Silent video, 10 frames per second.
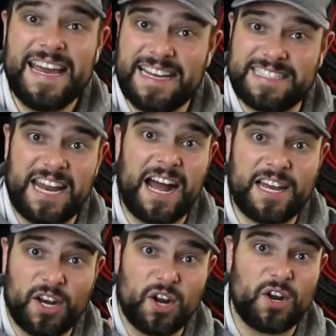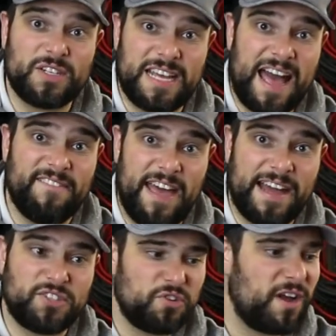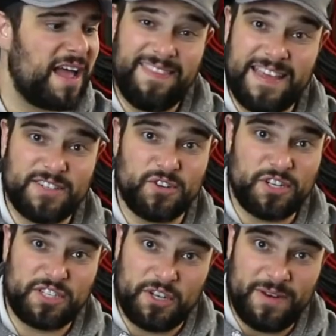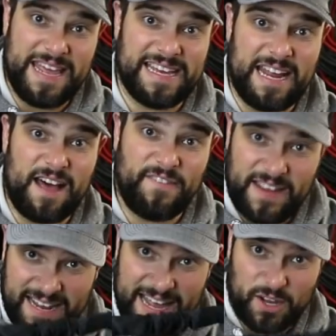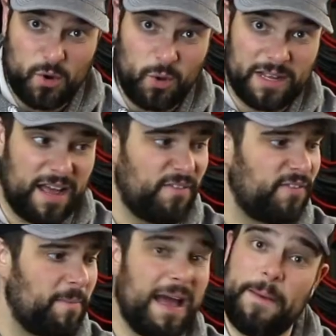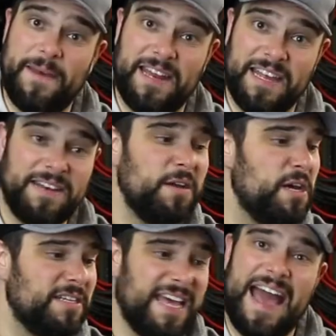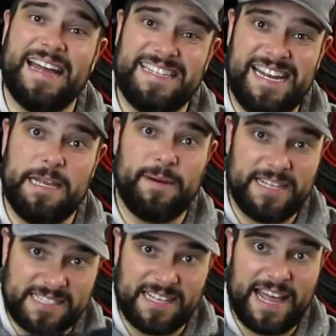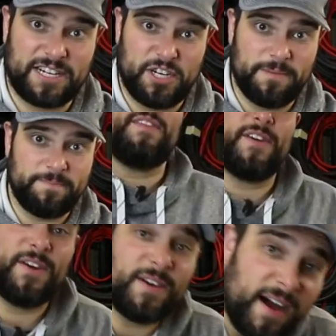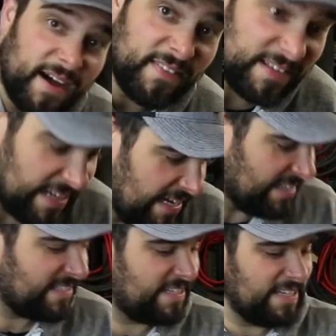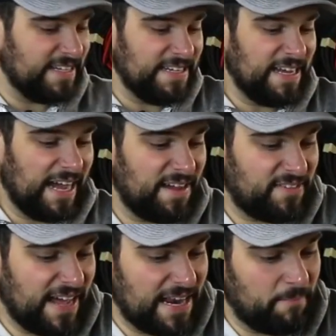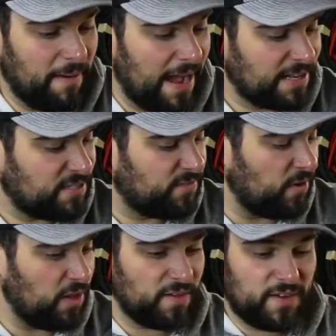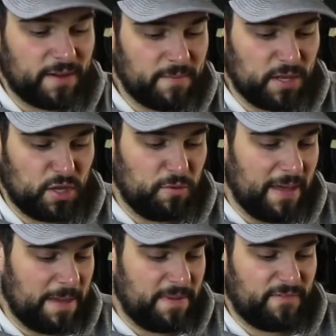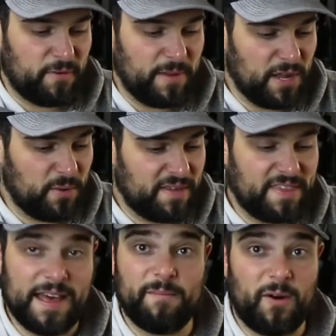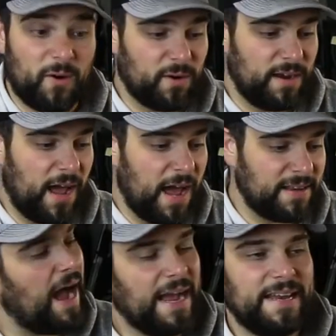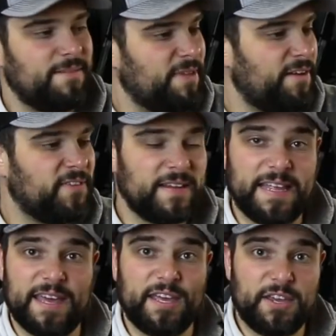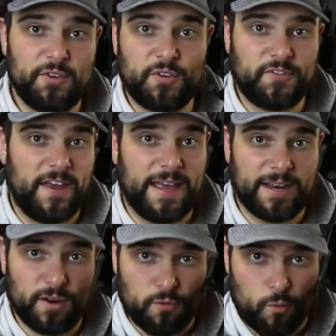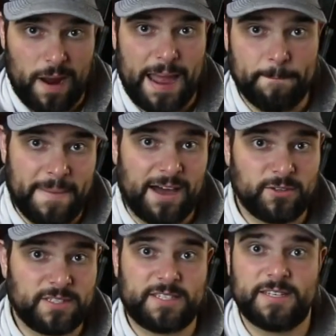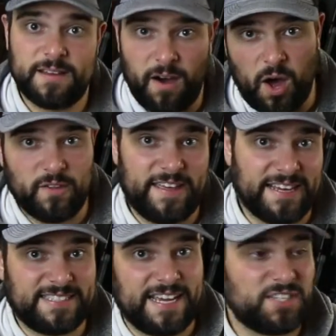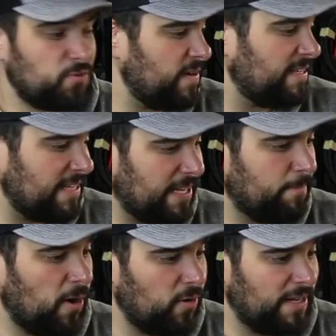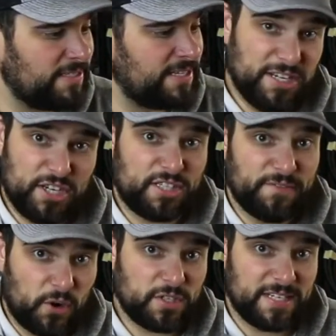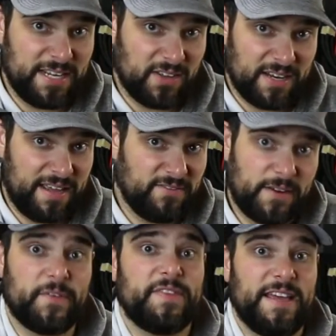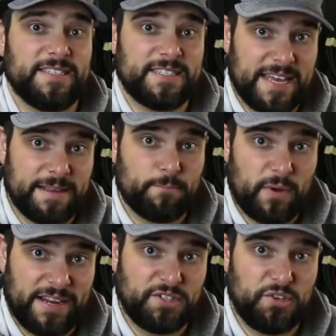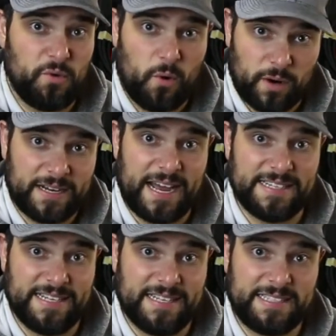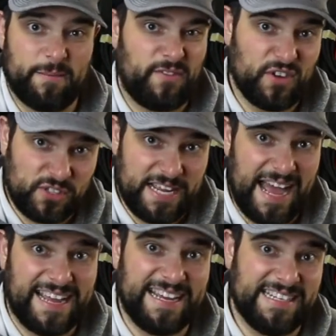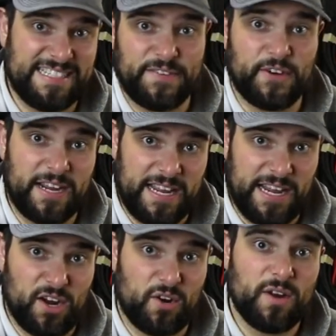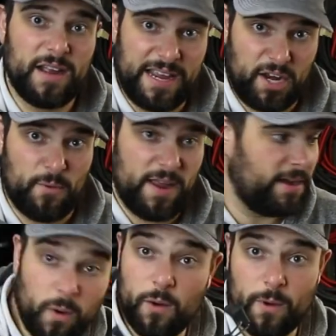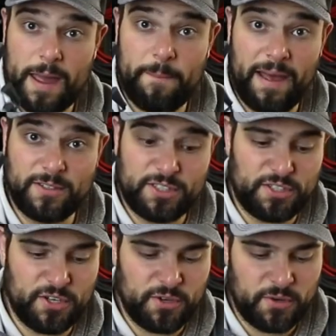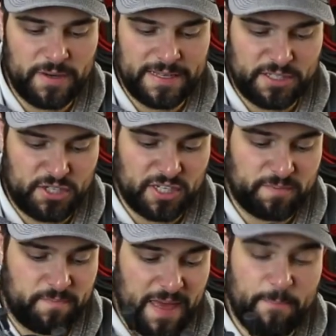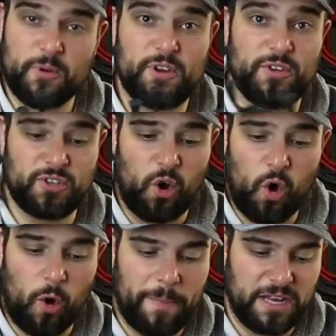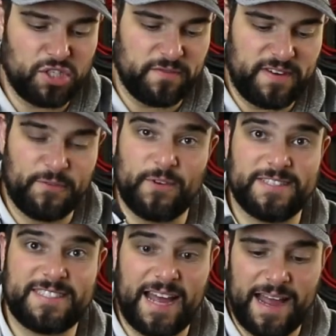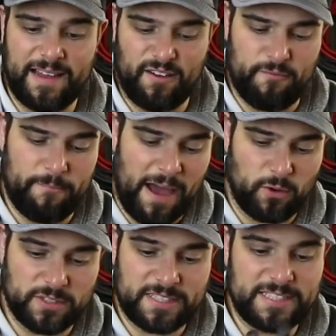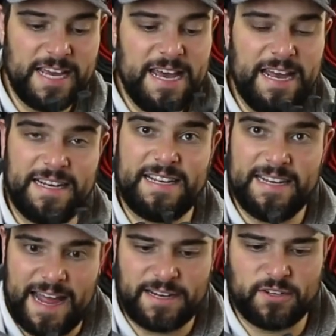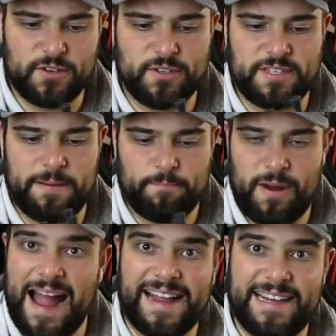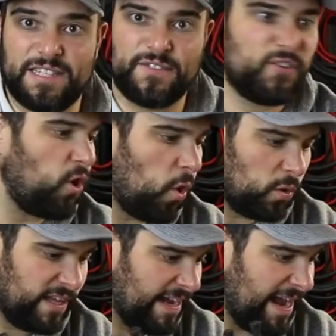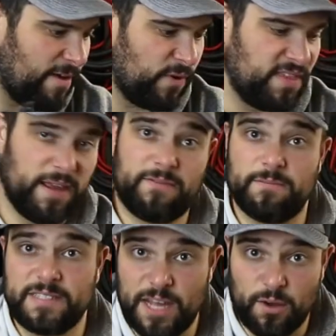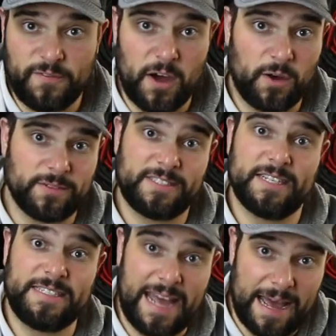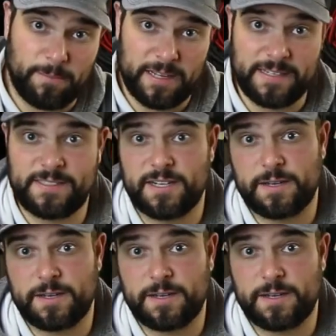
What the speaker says: it's not going to hurt to have extra. And these are just unique enough and kind of cool enough, in my opinion, to add to anybody's collection. 3rd on the list, I've got a box full of them. You may be familiar with them or not. I'm definitely a huge fan of ram mounts all the accessories and components, and just the versatility of different things that they can bring to organizing some of your tech and different gear in your rig. What RAM mounts do is they produce a whole bunch of different style of mounts and connectors and brackets for holding everything from cell phones to tablets to